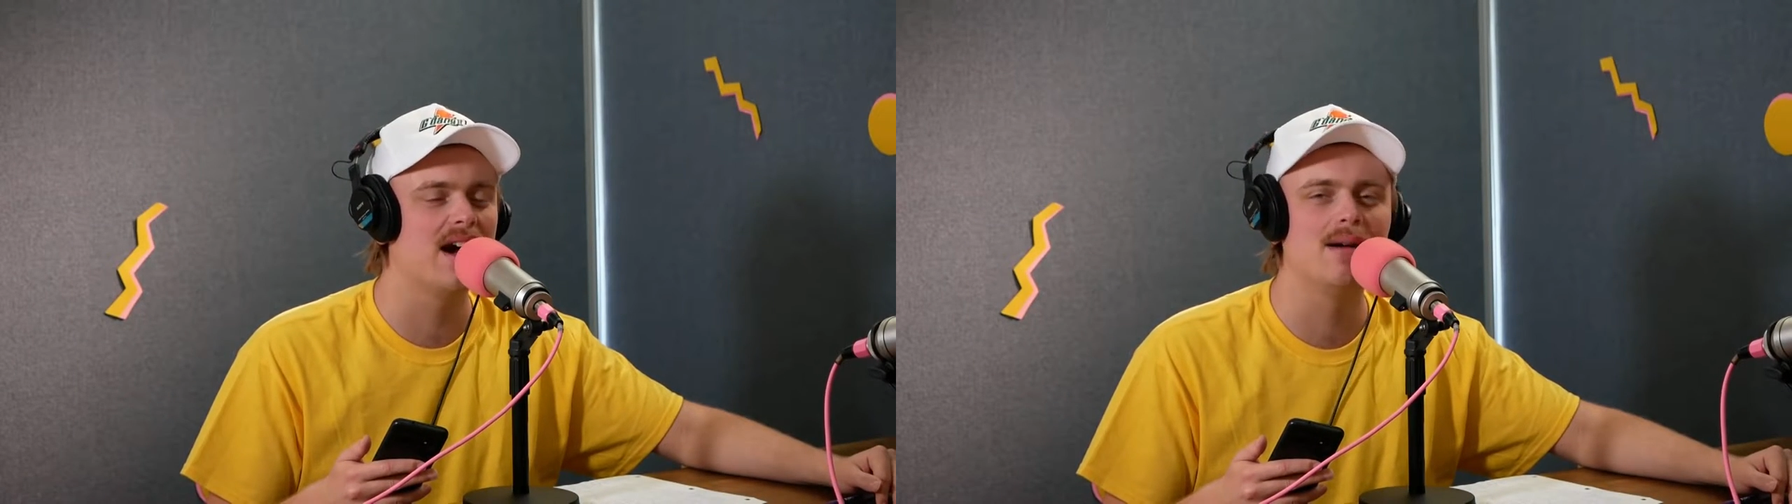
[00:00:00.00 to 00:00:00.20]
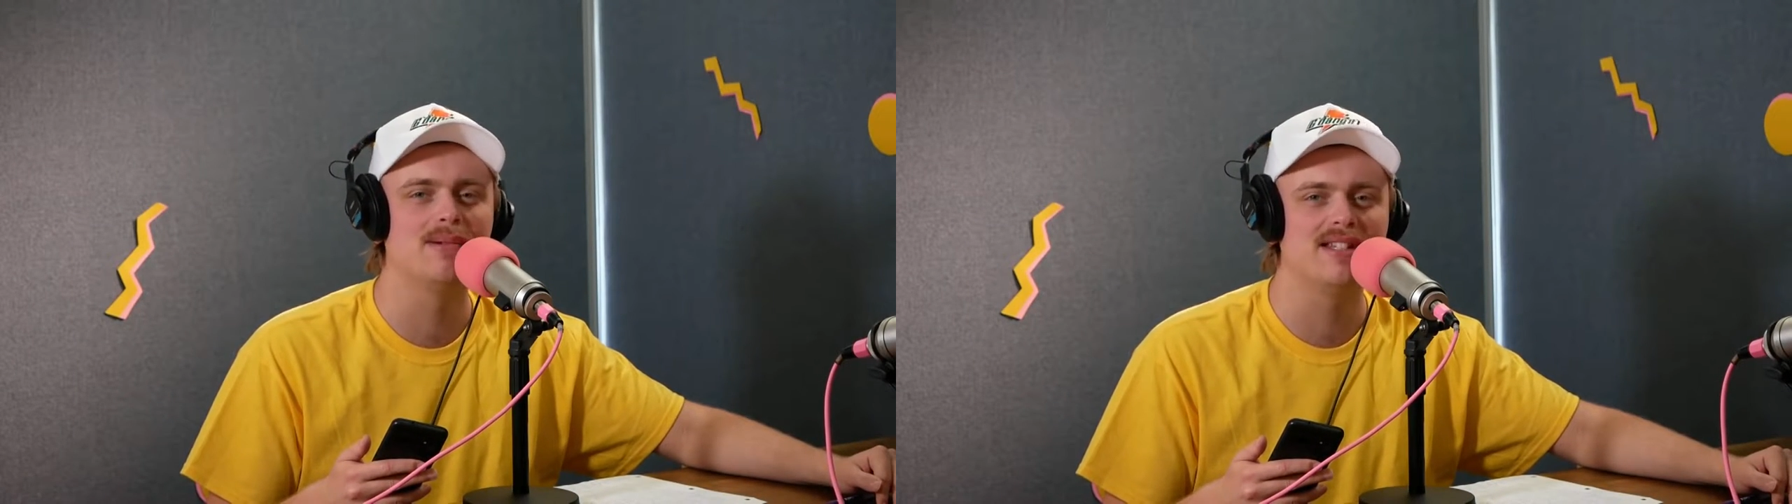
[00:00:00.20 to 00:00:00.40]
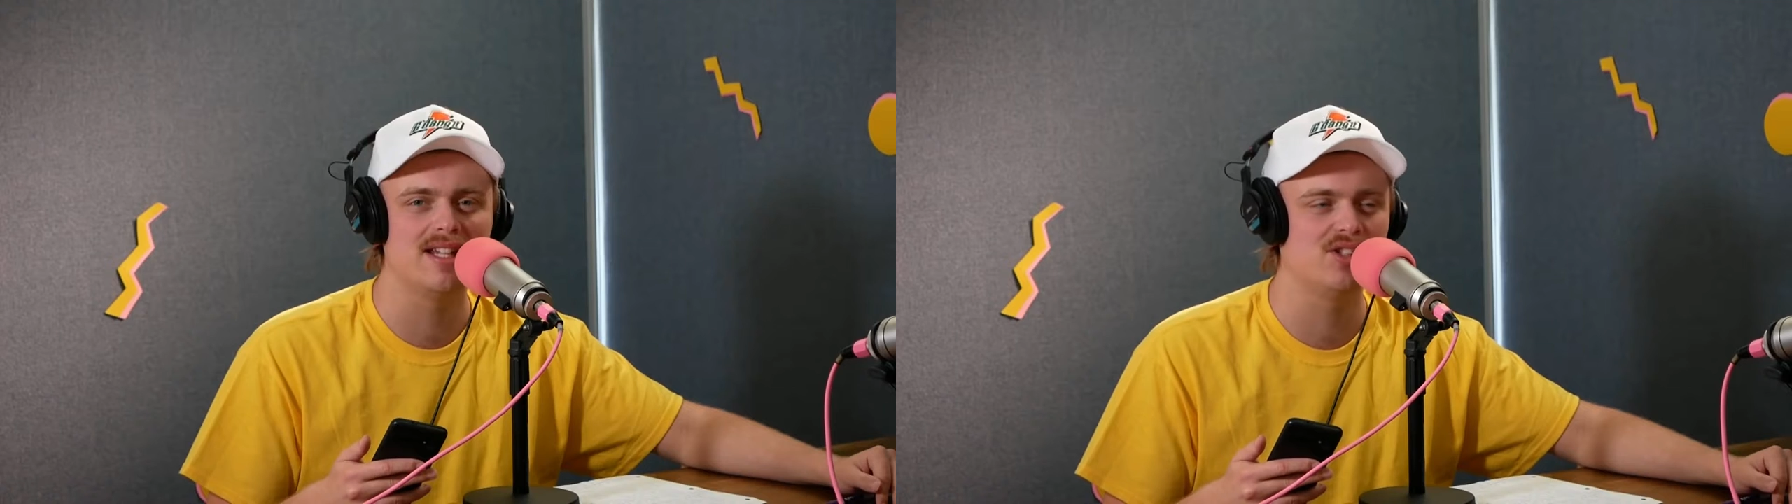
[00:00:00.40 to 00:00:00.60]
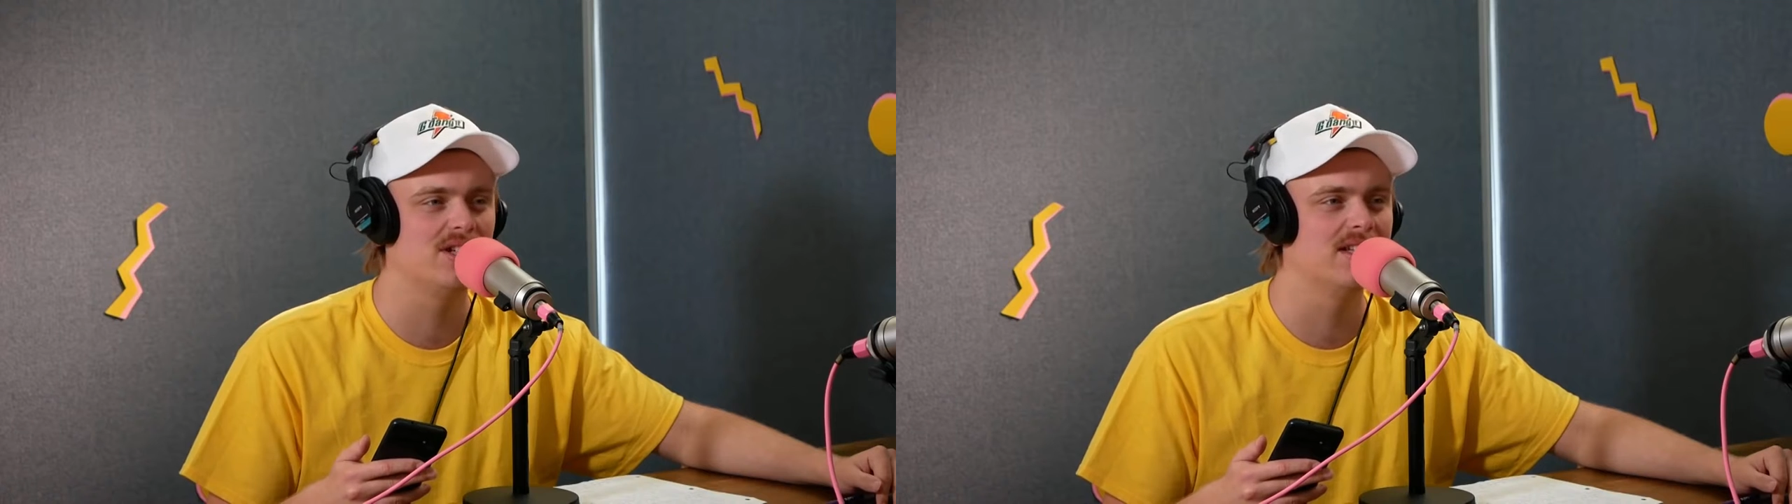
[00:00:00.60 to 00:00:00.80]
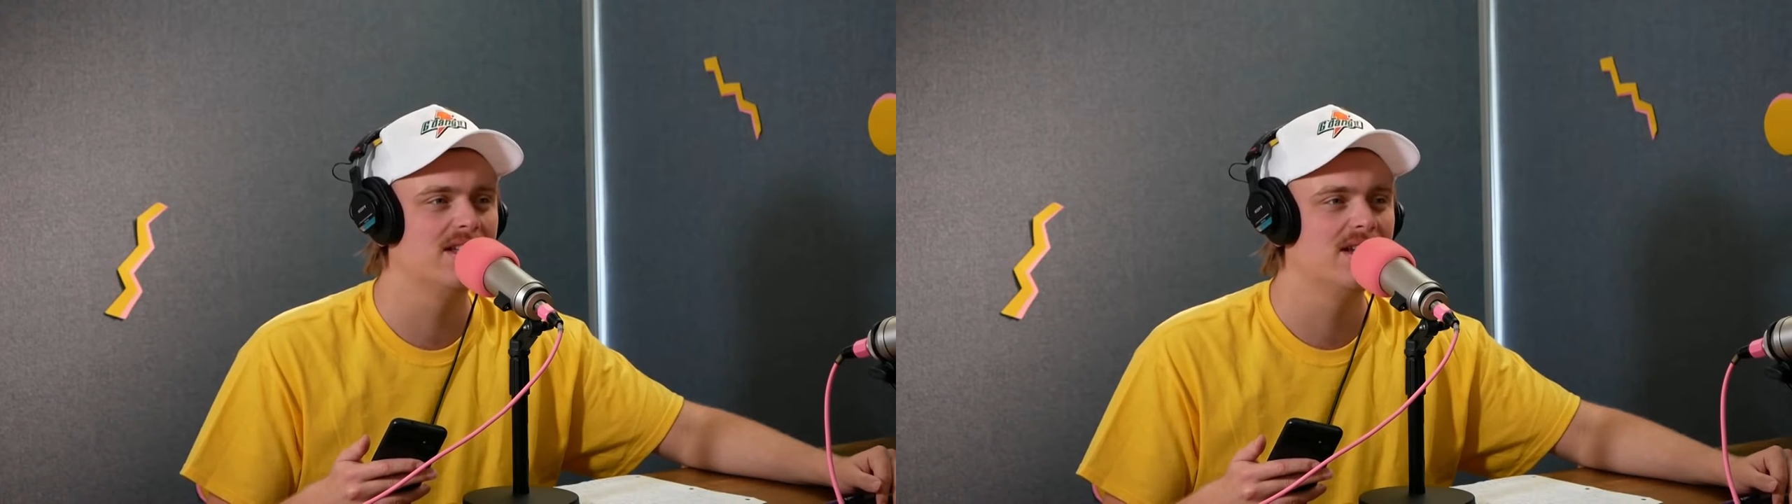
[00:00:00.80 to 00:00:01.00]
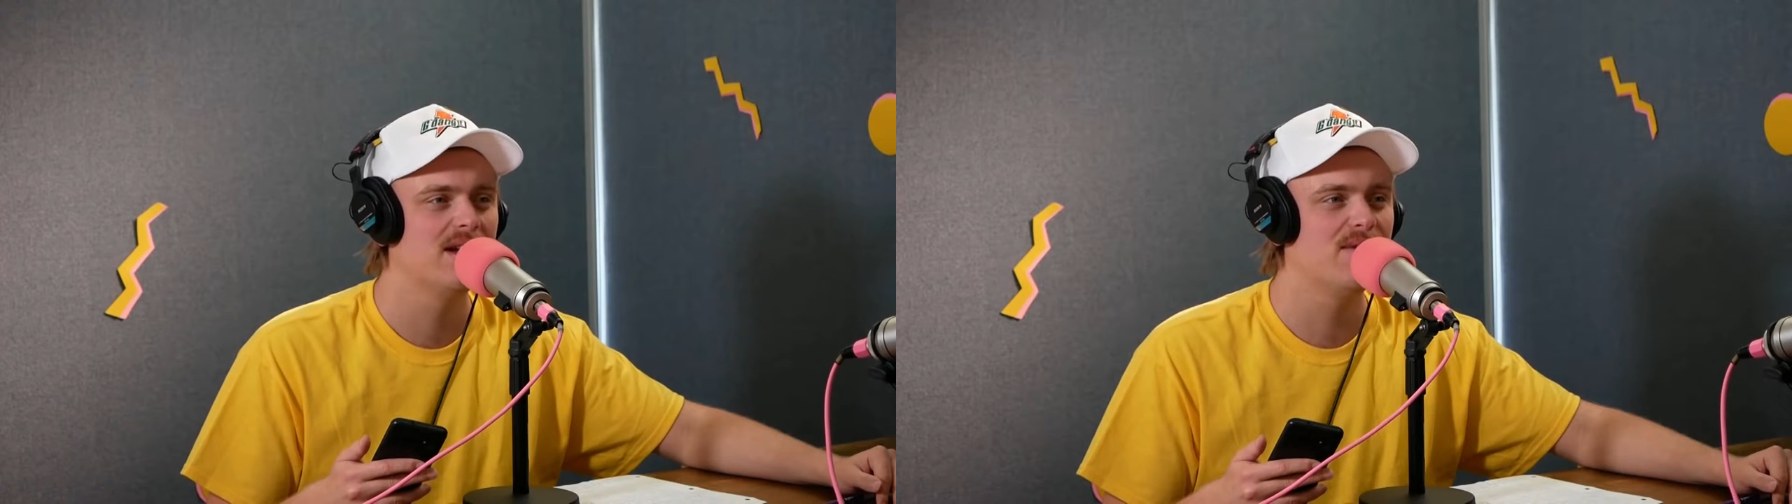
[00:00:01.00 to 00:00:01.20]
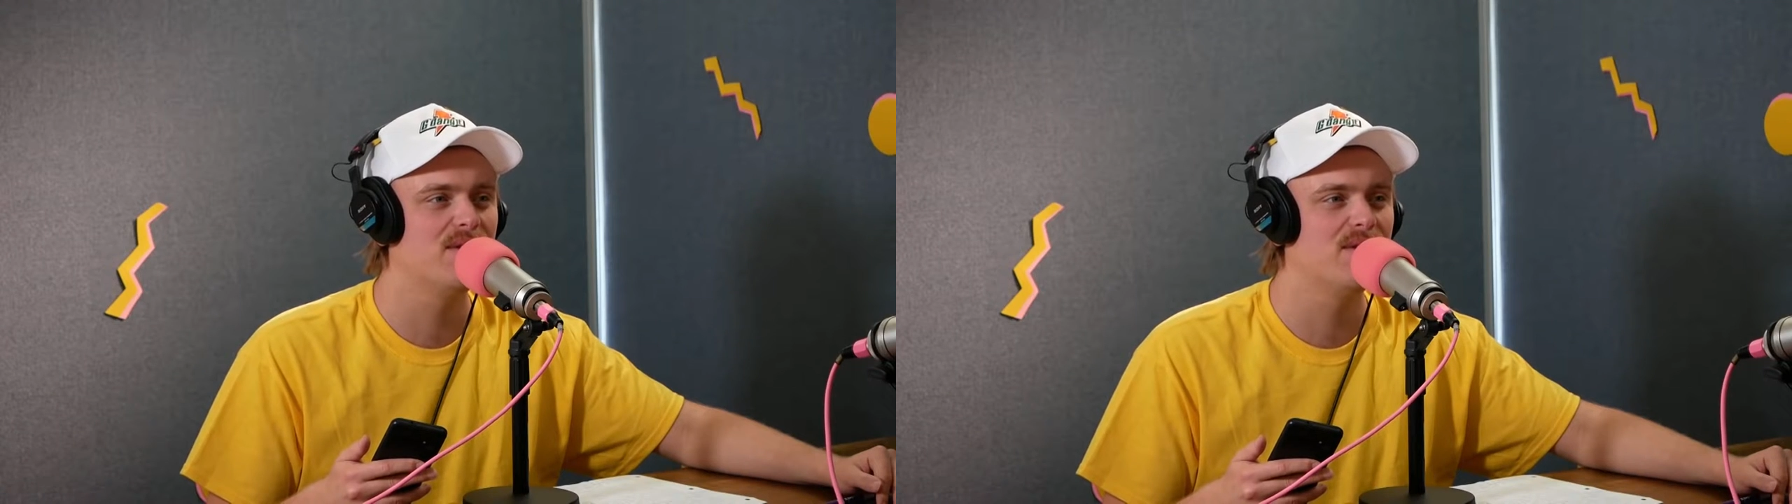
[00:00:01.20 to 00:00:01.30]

a competition